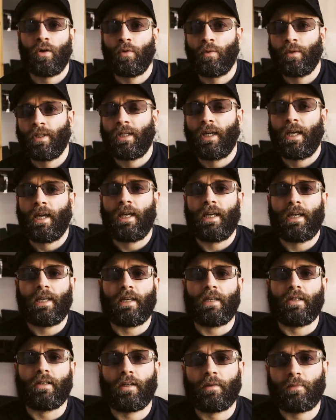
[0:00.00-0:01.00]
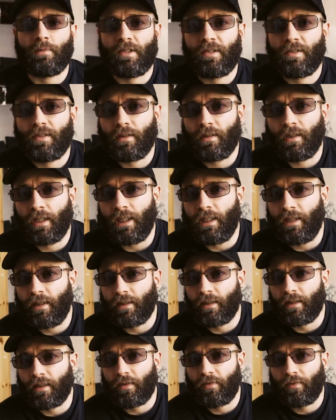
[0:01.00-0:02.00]
Okay, I'm still
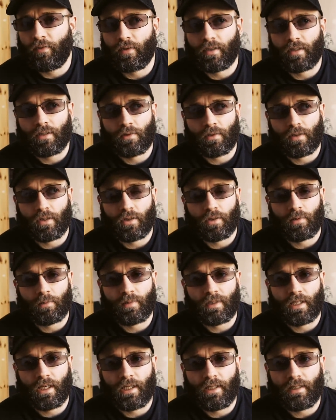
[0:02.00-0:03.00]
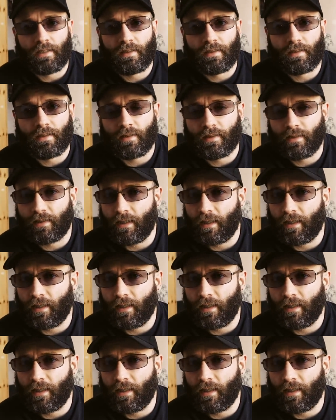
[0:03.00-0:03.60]
here. I thought I'd do an update.